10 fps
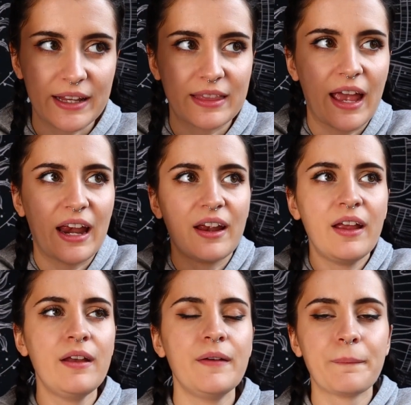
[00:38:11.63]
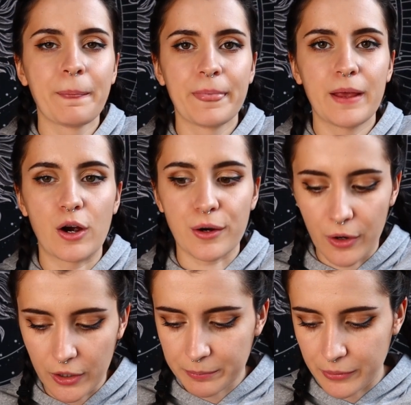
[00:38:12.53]
Like, they are
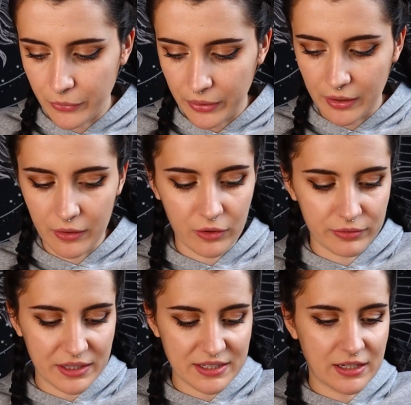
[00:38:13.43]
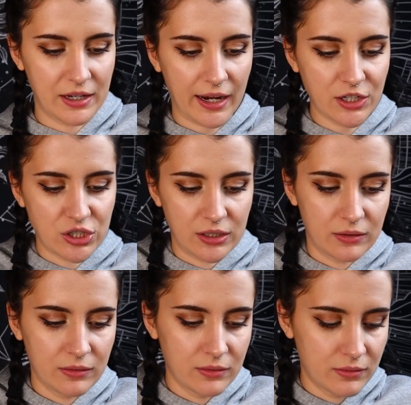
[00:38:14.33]
heartbroken over this
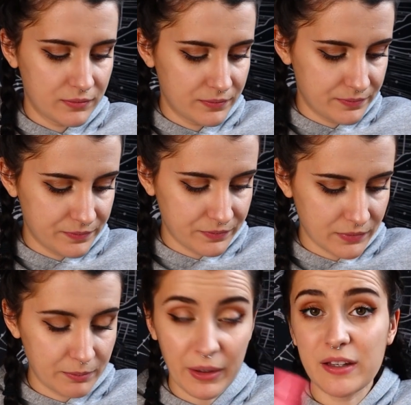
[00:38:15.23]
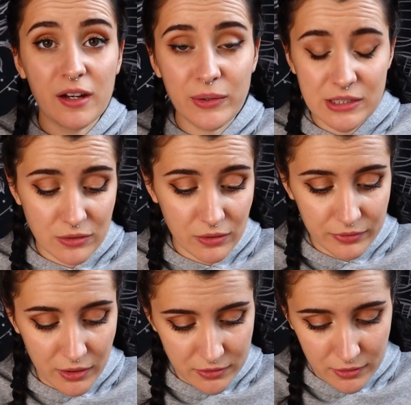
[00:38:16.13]
connection, but you know, it's their own
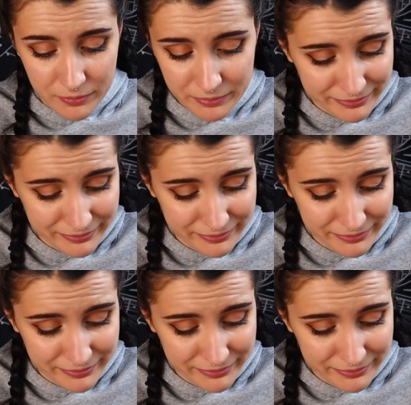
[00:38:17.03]
fault. So